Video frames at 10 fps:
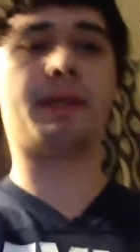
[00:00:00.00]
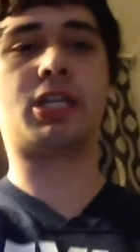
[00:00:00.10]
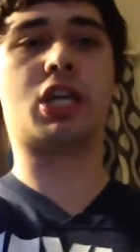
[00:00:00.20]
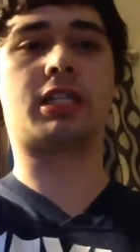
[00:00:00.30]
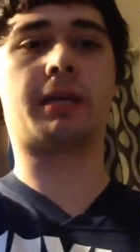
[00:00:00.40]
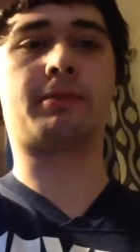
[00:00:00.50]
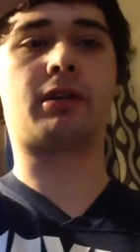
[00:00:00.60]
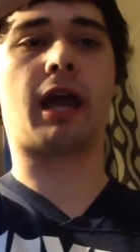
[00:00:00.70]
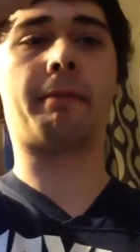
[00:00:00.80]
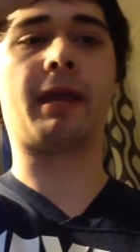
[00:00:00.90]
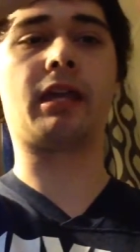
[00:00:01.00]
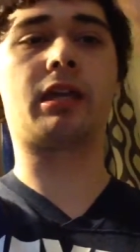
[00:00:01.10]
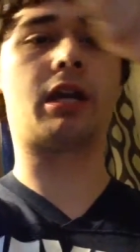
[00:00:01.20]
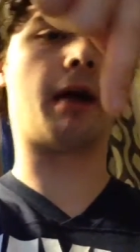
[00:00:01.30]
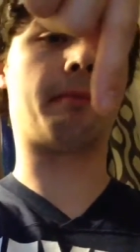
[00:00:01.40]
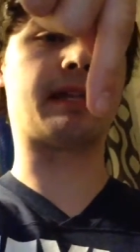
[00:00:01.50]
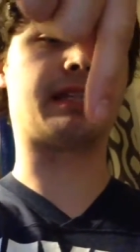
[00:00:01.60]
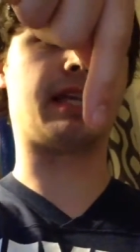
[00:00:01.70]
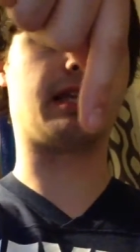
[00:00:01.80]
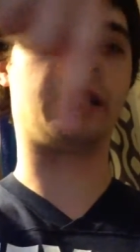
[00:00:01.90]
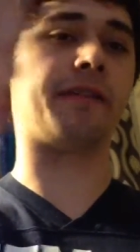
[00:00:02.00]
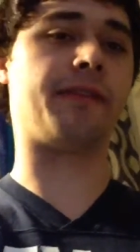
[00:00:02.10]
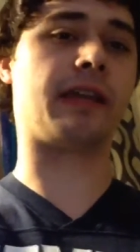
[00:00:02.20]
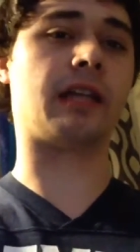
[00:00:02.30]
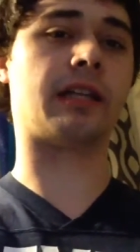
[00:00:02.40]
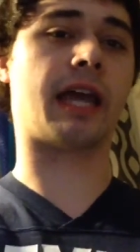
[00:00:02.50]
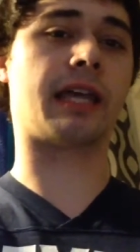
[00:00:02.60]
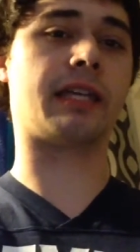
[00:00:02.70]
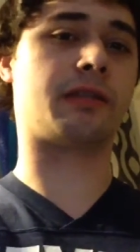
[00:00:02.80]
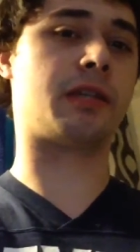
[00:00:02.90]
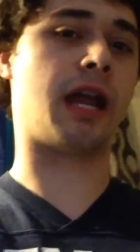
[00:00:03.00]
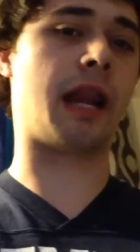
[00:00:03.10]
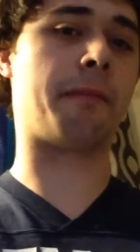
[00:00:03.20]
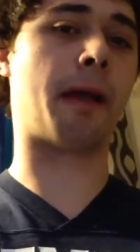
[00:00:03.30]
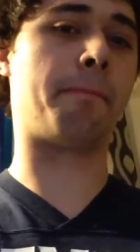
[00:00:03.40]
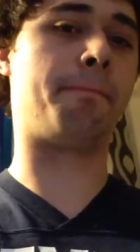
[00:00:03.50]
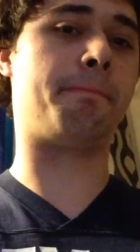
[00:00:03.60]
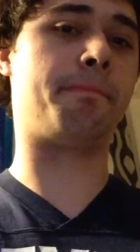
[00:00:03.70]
Be sure to subscribing, commenting, leaving a like, turning my